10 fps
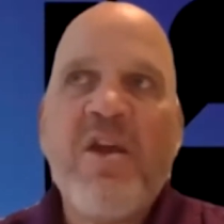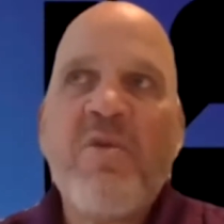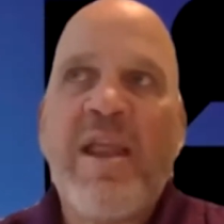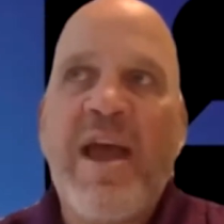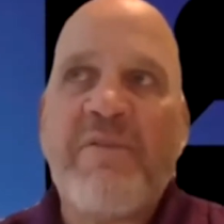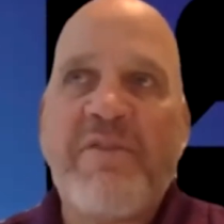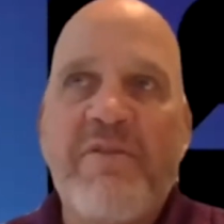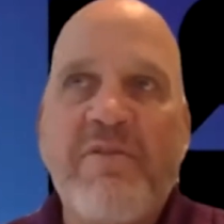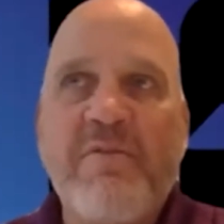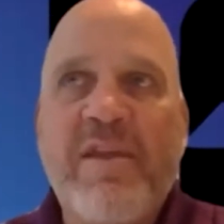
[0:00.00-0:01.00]
We'd have
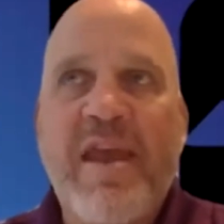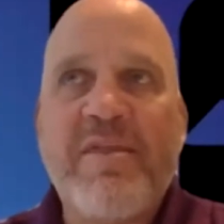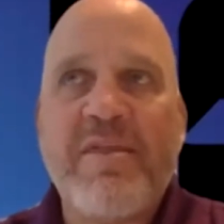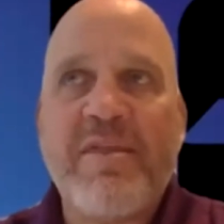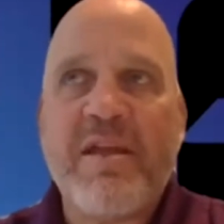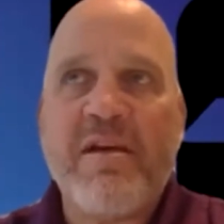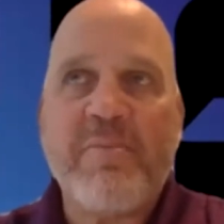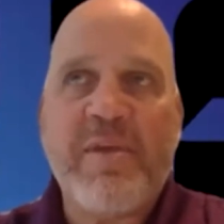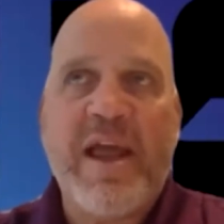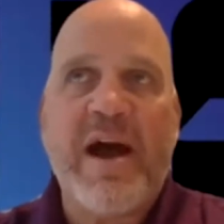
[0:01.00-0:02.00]
to get the
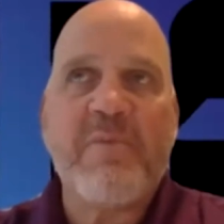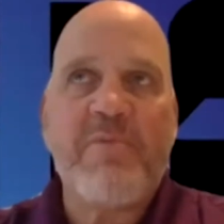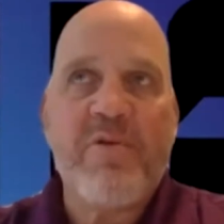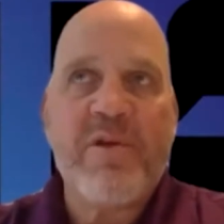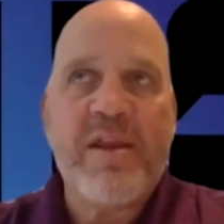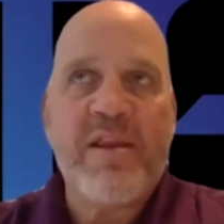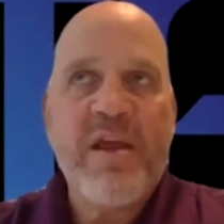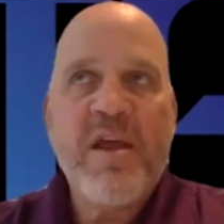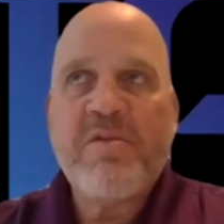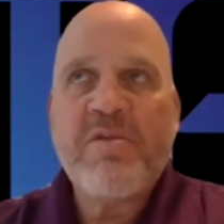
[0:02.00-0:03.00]
company onboarded
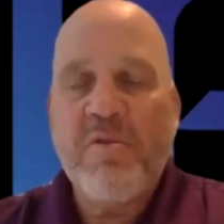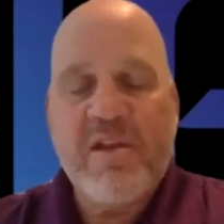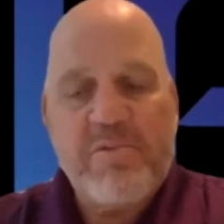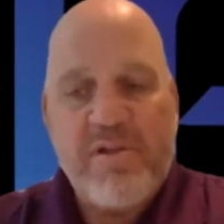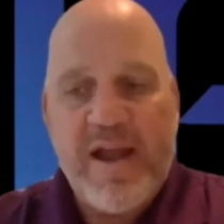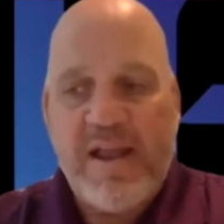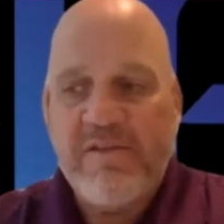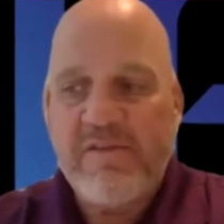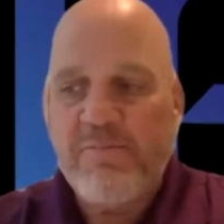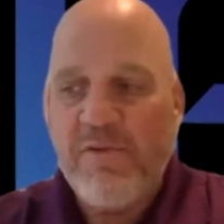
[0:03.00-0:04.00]
through a
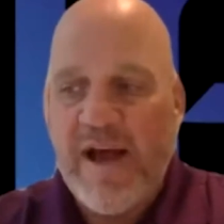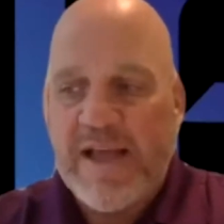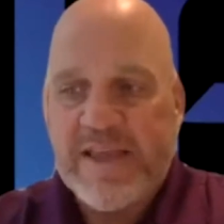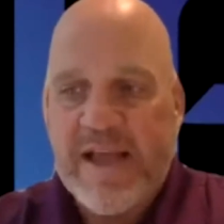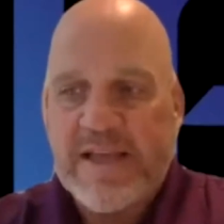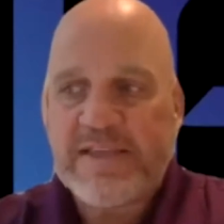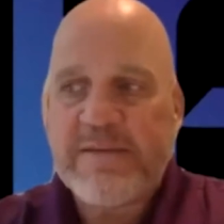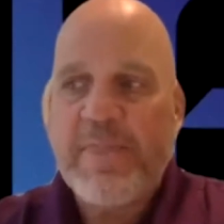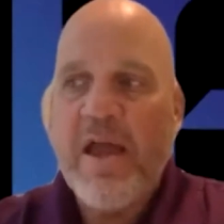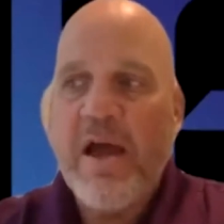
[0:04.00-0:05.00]
compliance process,